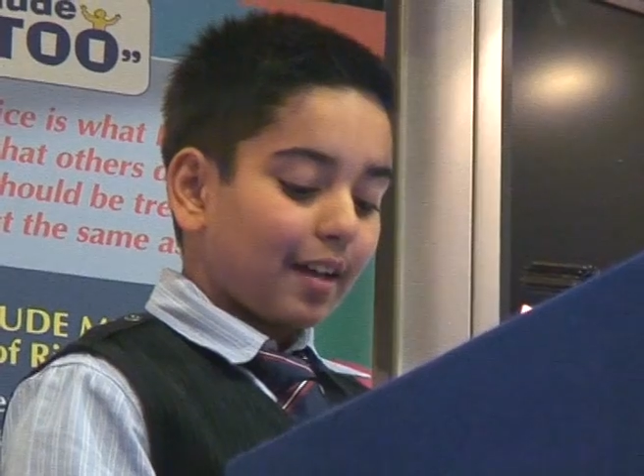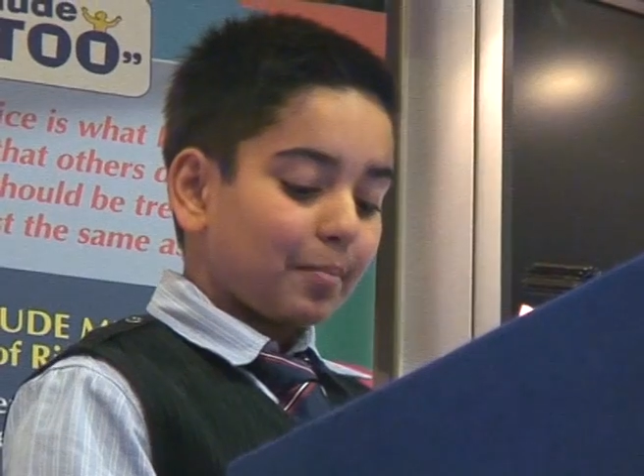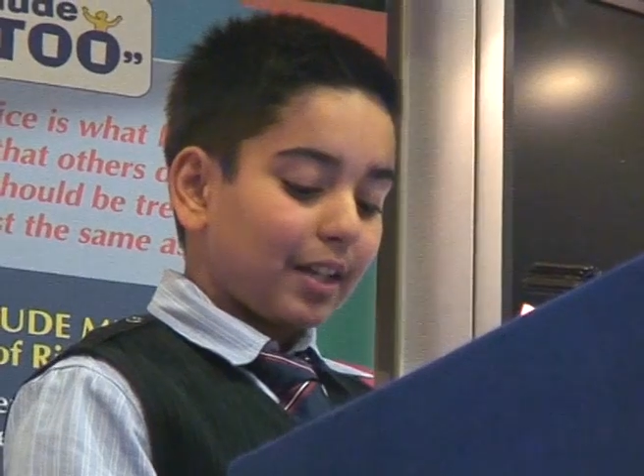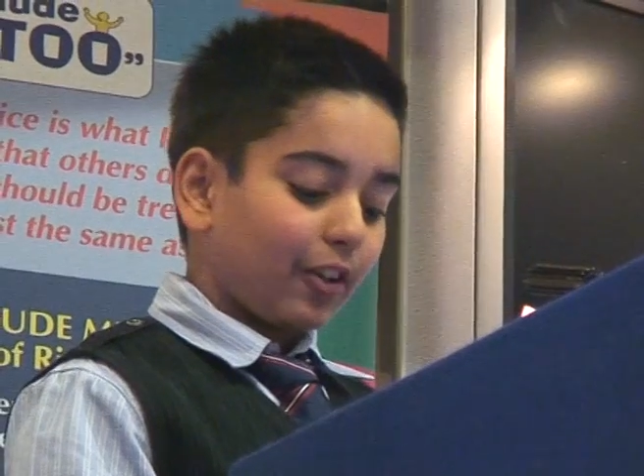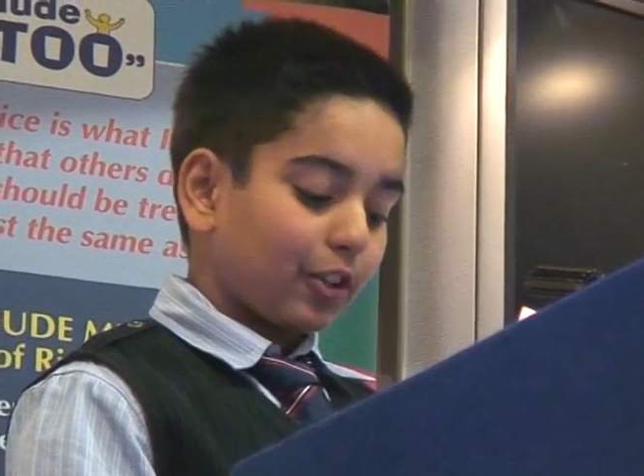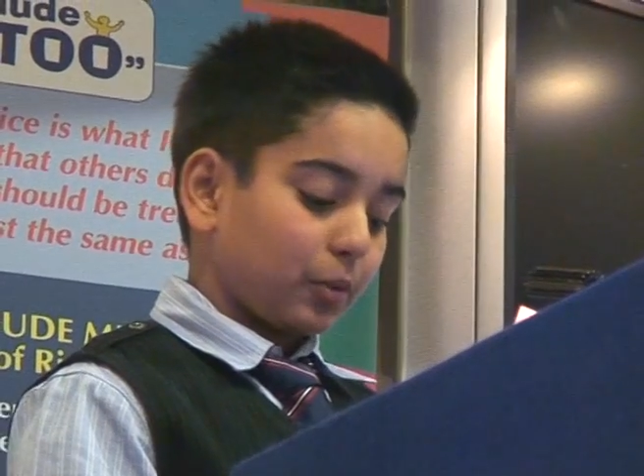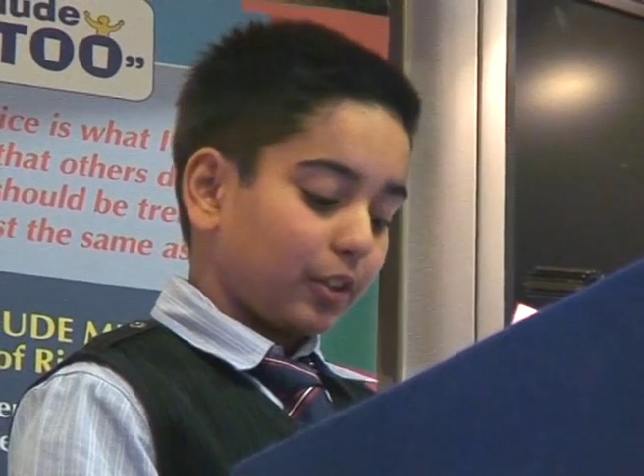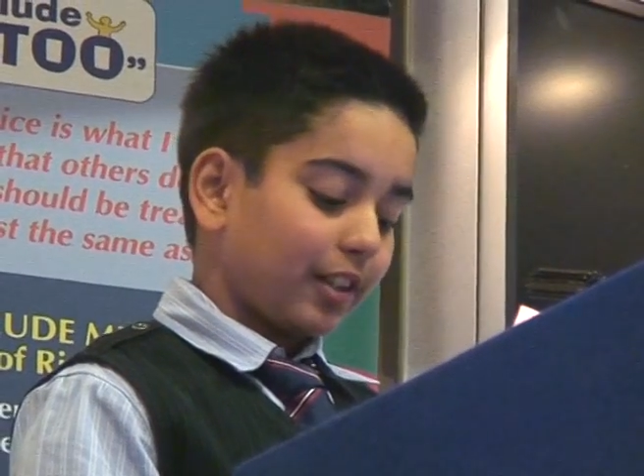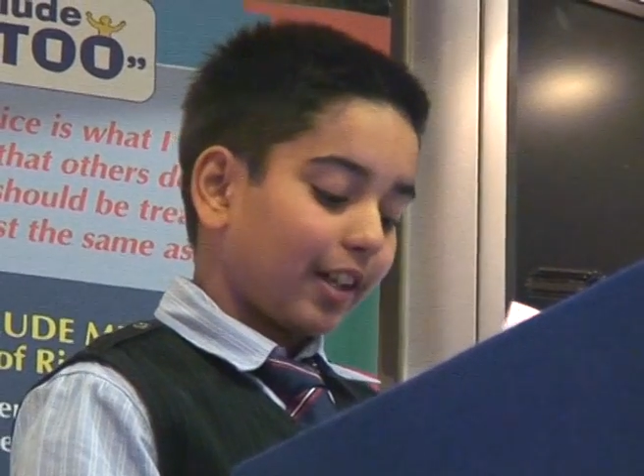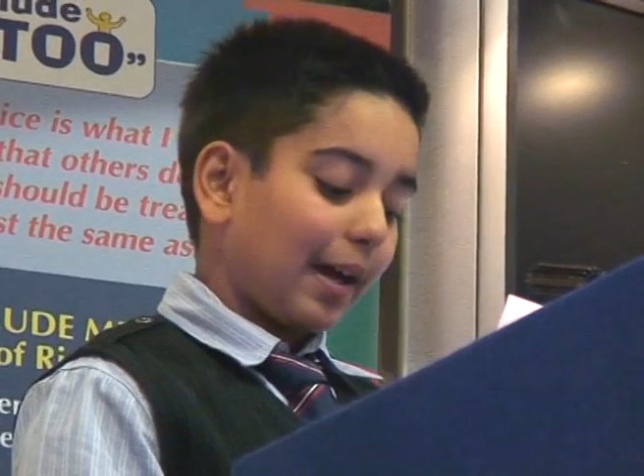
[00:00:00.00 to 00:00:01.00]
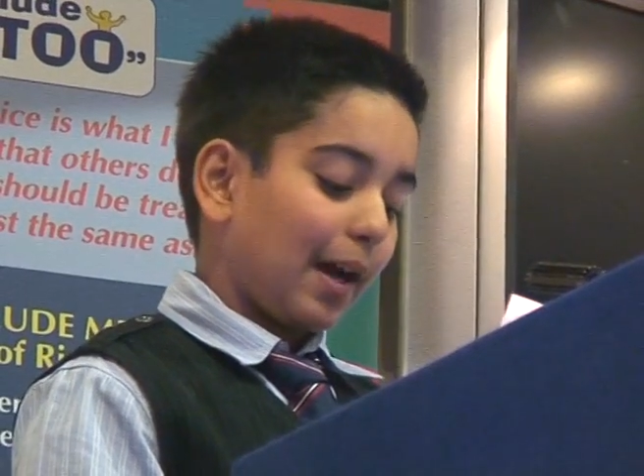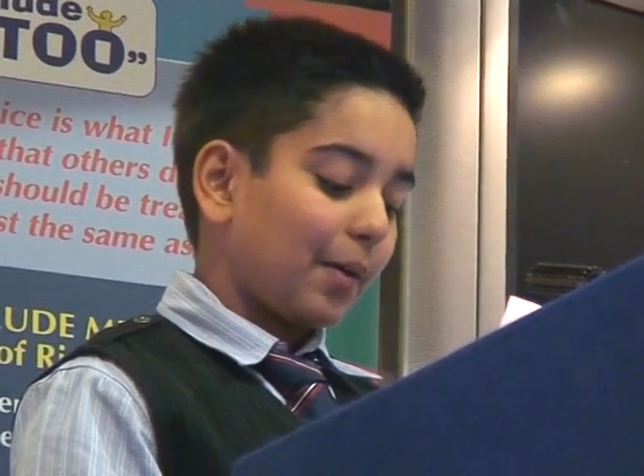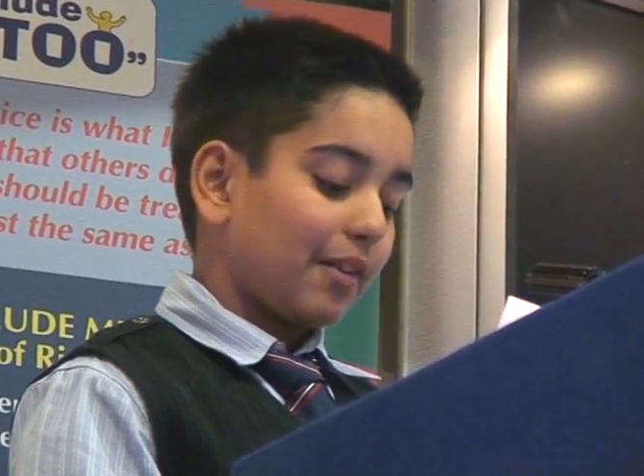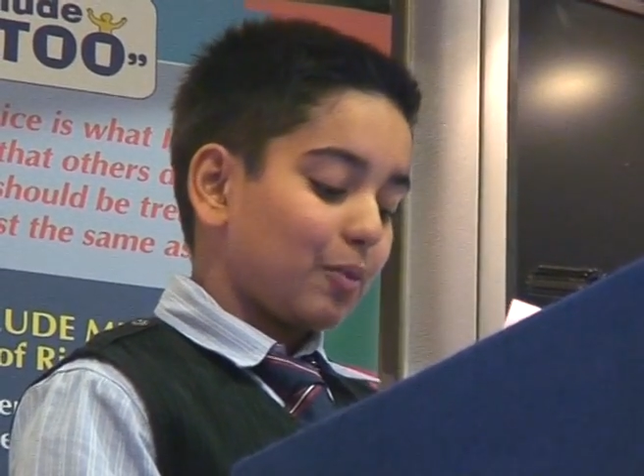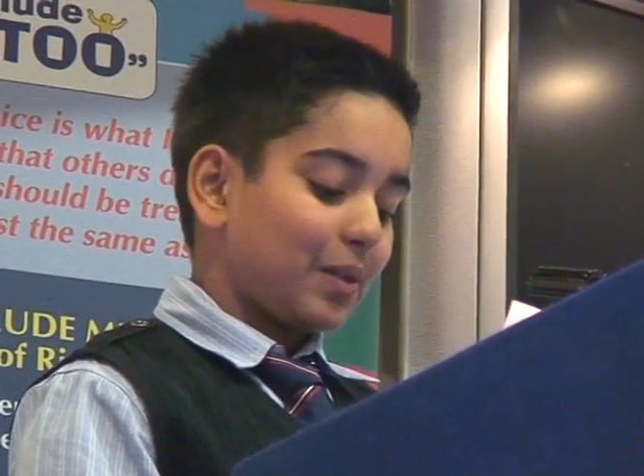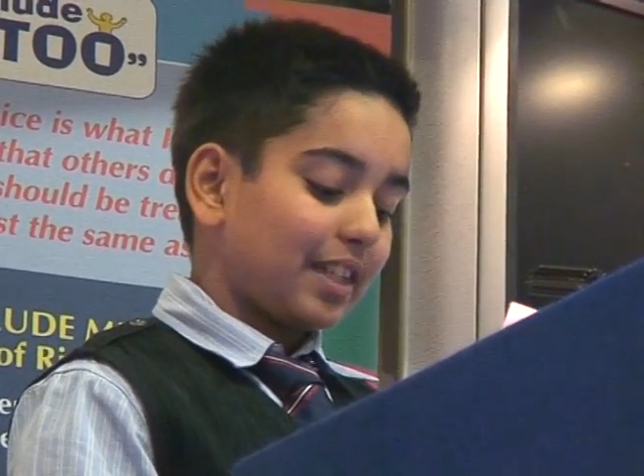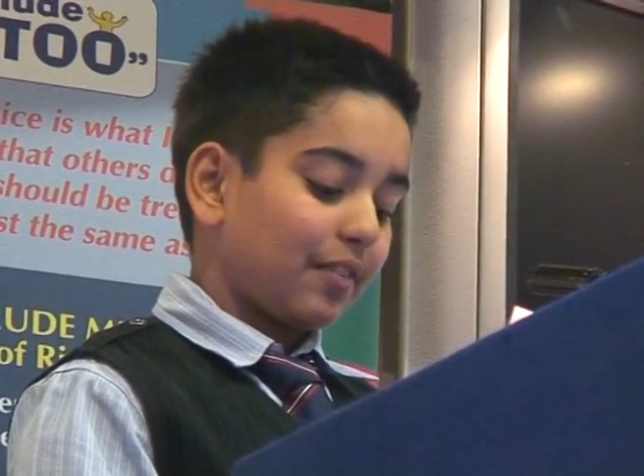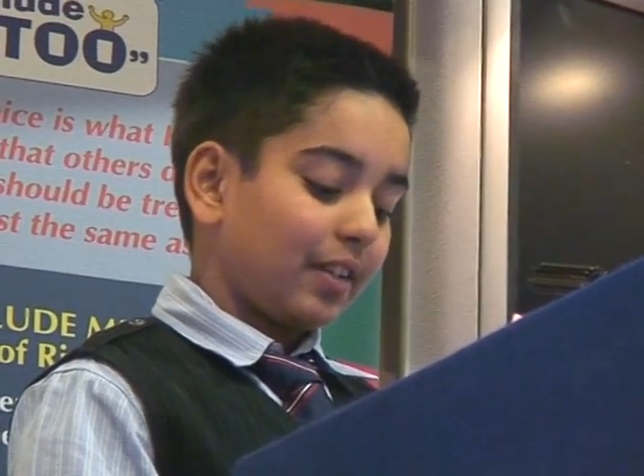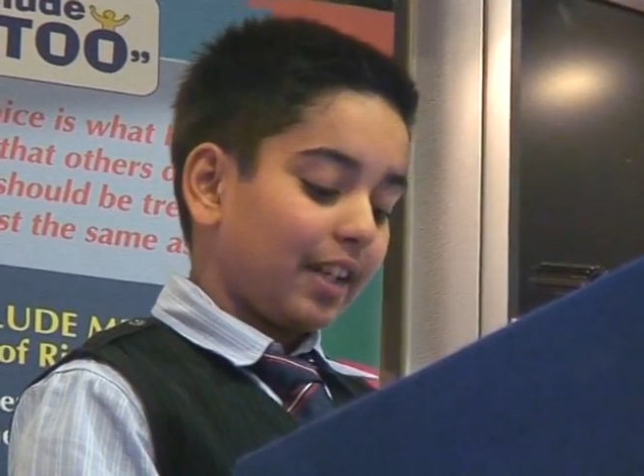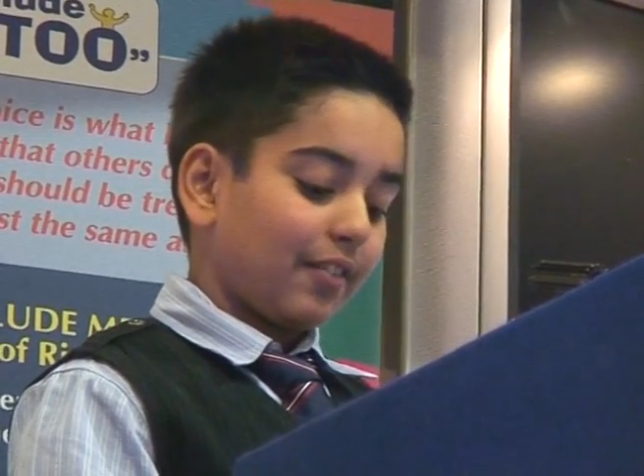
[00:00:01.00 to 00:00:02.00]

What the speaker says: can be hard work, however we definitely